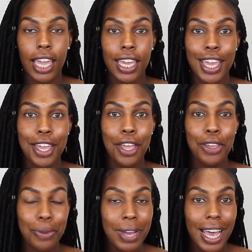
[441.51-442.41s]
Like
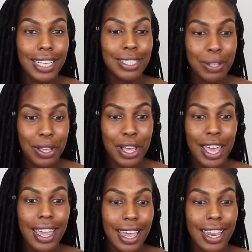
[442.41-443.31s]
you guys
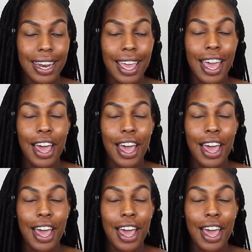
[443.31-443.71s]
saw in